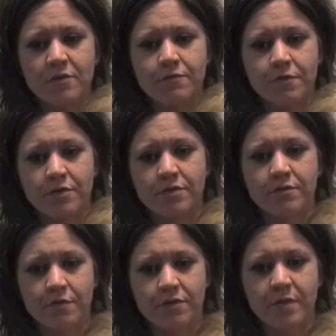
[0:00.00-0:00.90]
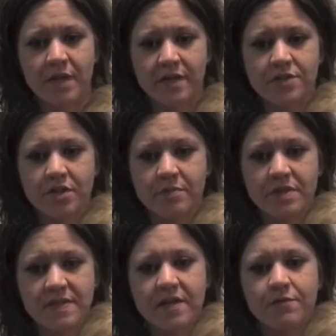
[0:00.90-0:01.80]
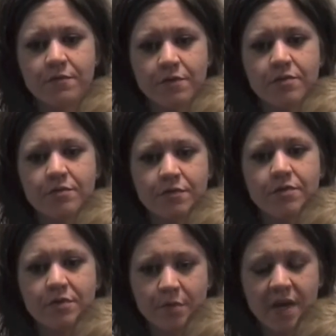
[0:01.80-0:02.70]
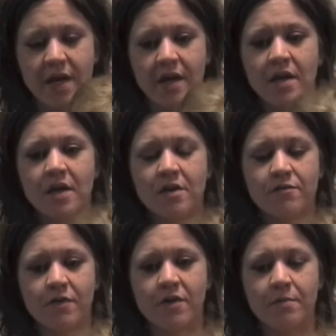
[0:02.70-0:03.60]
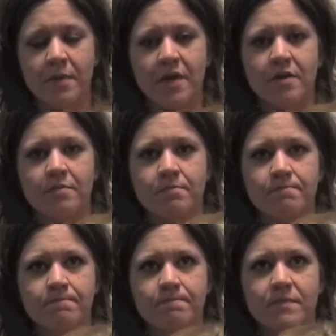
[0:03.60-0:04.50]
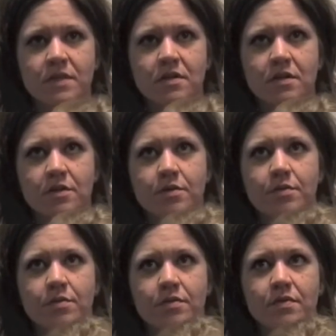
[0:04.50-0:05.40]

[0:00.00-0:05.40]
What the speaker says: further and further away, like the gentleman said, further and further away from, you know,